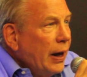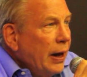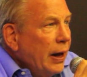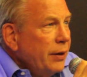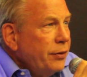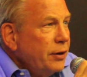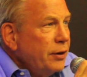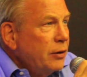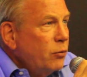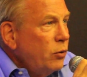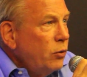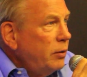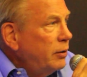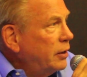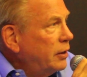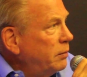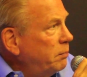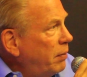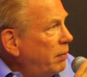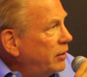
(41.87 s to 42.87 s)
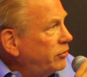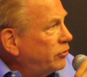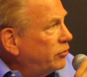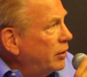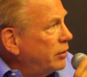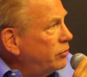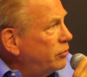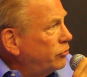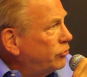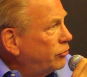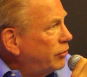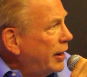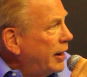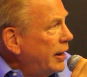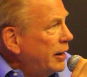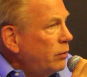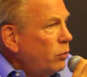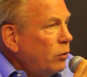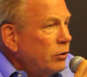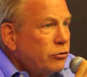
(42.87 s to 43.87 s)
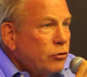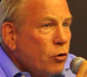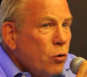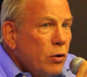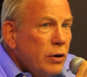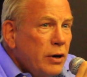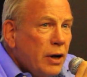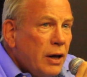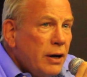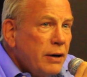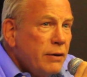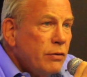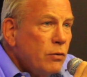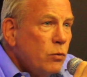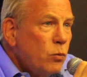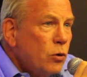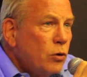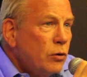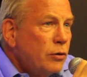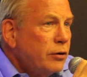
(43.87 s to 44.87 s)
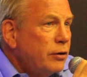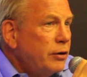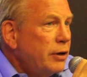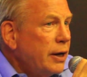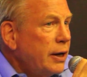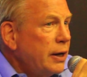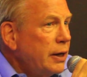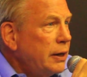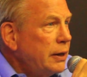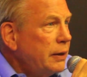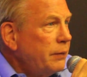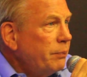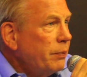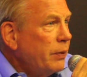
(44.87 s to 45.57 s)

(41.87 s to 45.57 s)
think we can best understand what's going on in the world today